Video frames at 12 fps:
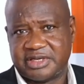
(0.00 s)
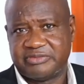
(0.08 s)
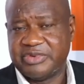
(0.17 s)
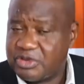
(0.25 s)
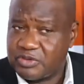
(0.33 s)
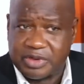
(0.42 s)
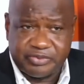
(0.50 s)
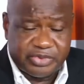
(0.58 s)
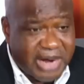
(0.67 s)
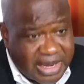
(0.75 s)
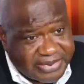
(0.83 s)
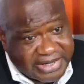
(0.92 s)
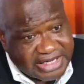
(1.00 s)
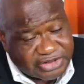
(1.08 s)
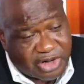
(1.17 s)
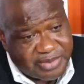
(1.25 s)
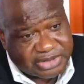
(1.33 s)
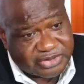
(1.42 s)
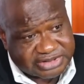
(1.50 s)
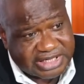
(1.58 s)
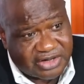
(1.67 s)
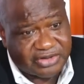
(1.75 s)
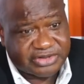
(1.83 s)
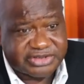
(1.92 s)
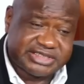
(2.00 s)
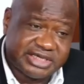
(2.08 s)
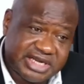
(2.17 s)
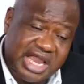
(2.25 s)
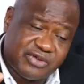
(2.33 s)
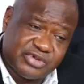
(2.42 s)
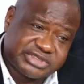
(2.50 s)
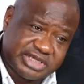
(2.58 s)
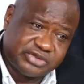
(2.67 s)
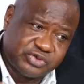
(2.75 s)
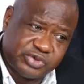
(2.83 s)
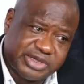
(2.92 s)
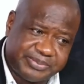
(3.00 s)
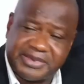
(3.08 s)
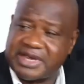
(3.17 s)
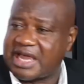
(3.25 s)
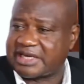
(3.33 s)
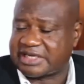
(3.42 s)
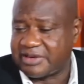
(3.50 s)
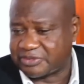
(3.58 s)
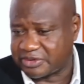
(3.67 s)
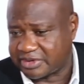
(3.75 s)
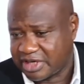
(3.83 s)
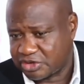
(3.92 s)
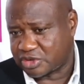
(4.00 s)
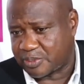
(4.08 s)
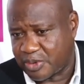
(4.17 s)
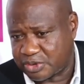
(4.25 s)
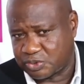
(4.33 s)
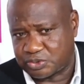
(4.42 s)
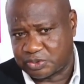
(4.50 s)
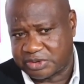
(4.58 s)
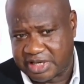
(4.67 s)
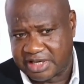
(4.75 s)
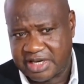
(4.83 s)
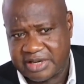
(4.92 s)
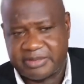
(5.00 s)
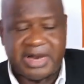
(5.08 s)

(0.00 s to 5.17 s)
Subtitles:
Maybe he is coming to tell us, listen, I was in UDP, I came to support you today.